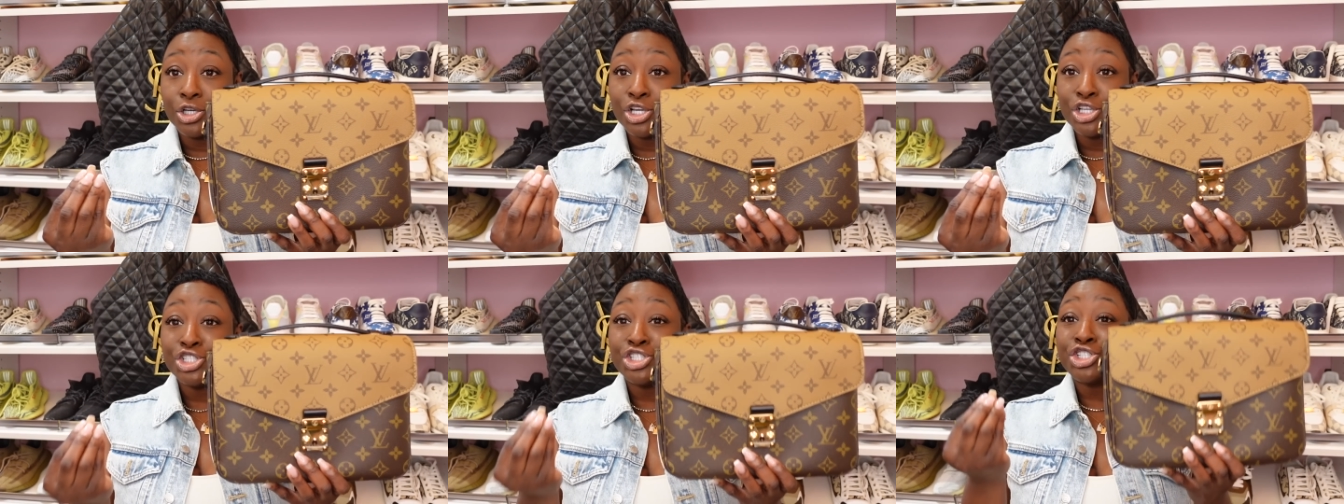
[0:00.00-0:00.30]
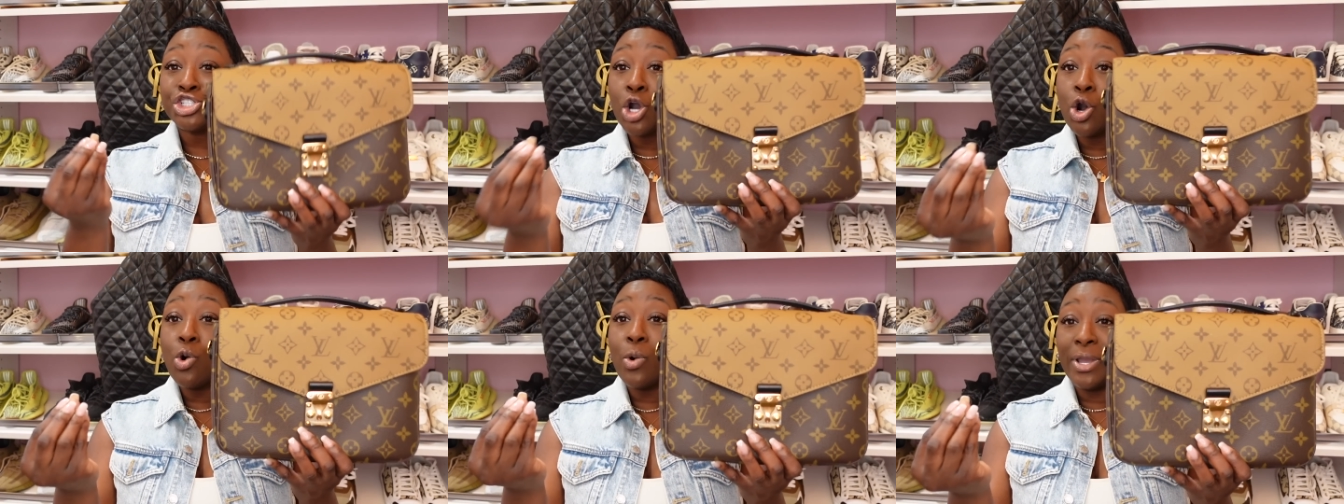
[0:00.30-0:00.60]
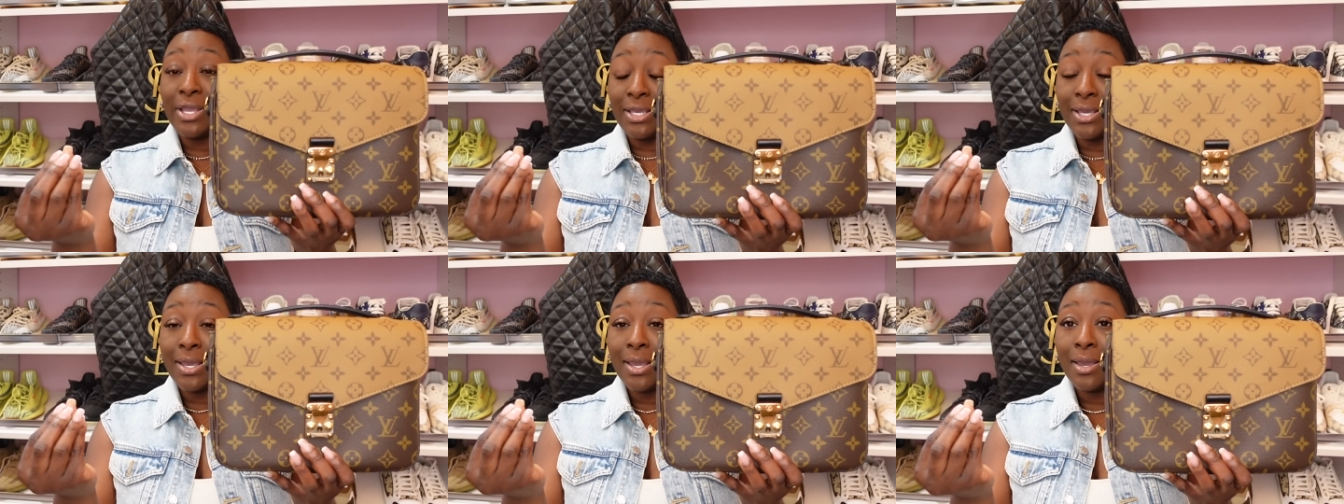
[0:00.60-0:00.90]

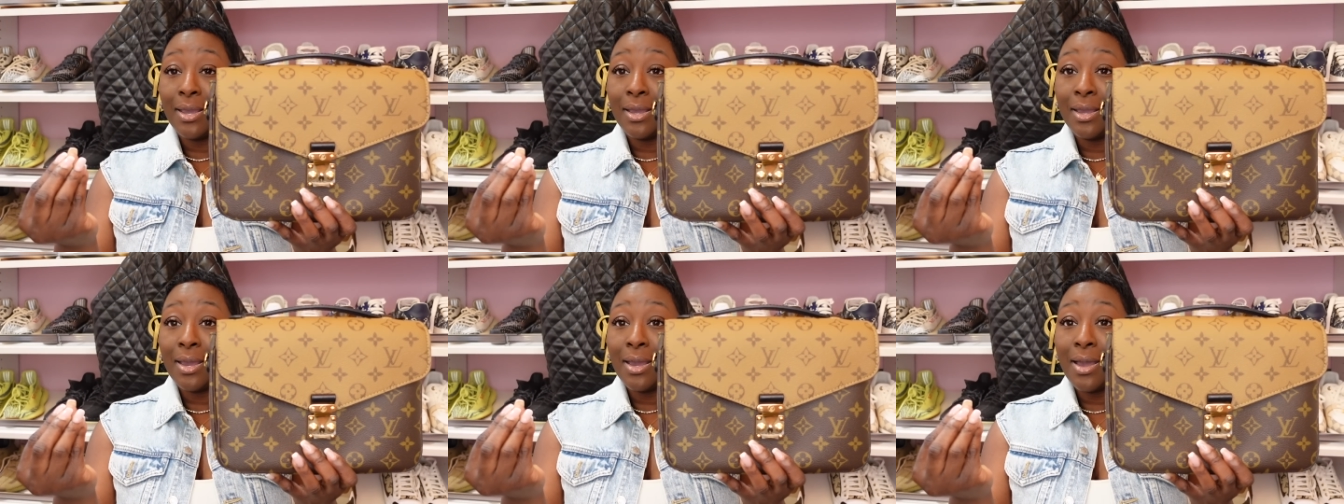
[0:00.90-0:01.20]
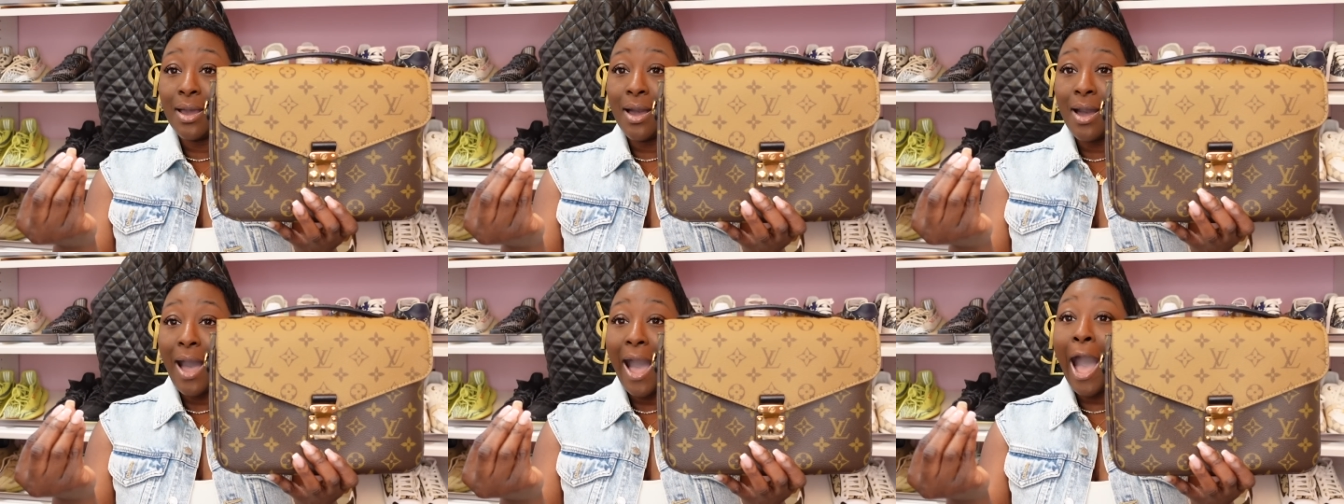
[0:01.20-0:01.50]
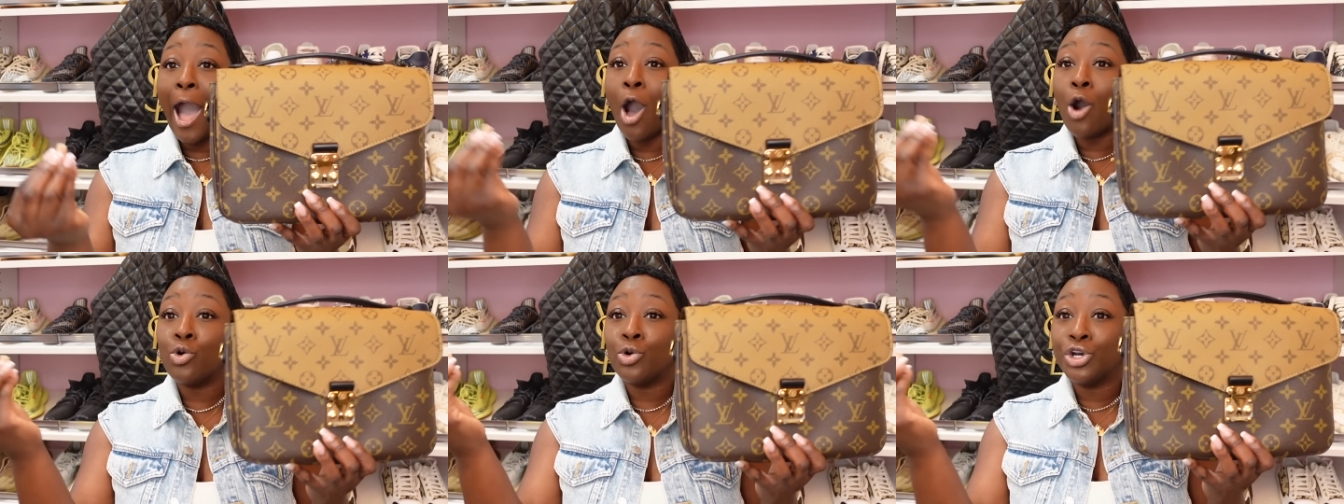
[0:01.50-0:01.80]
showing
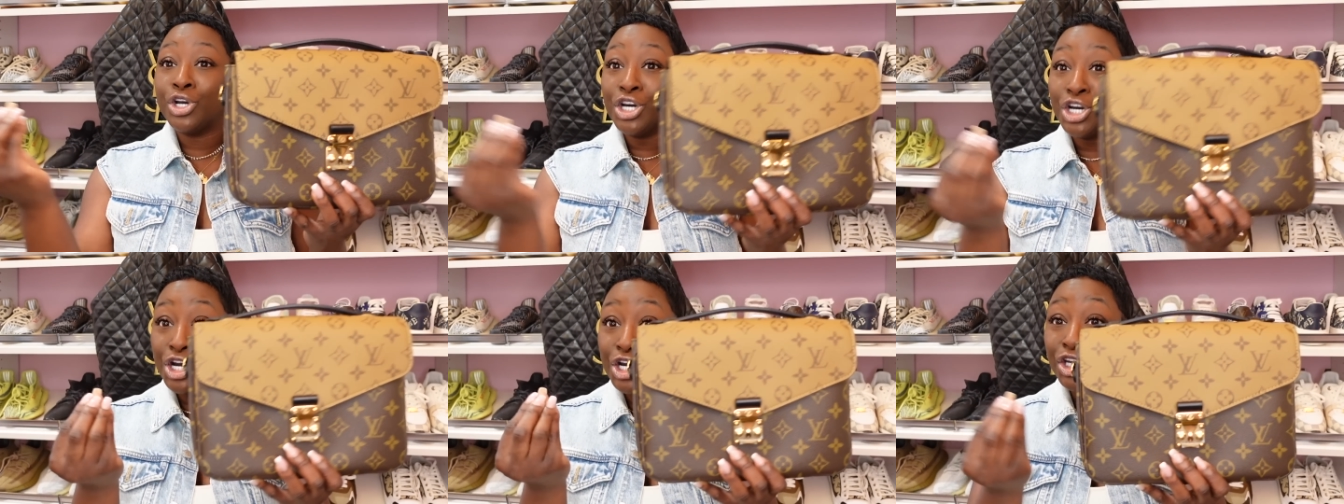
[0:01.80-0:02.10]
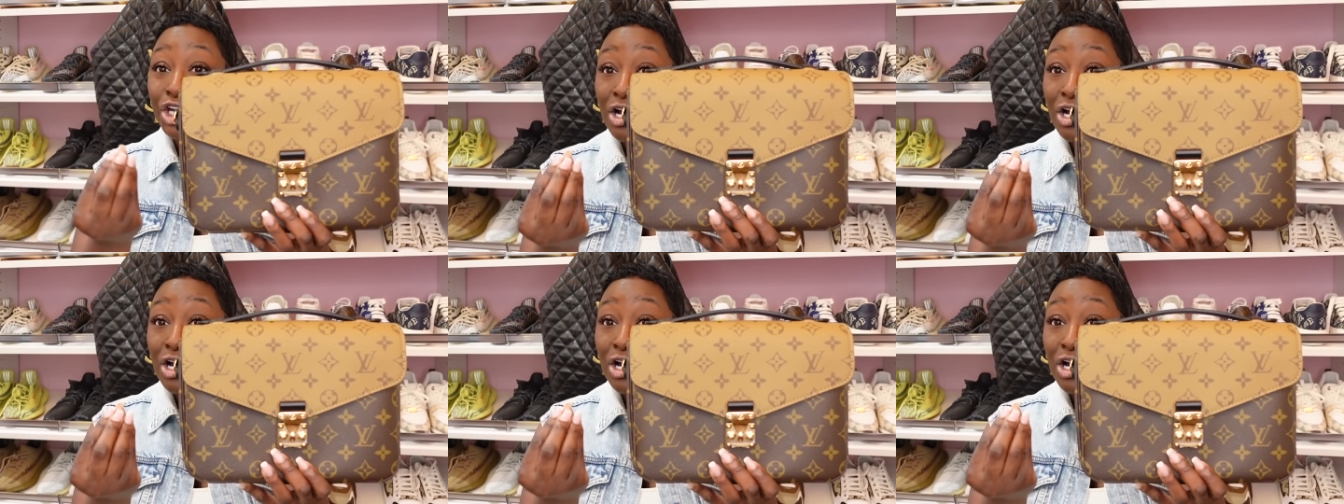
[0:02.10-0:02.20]
how good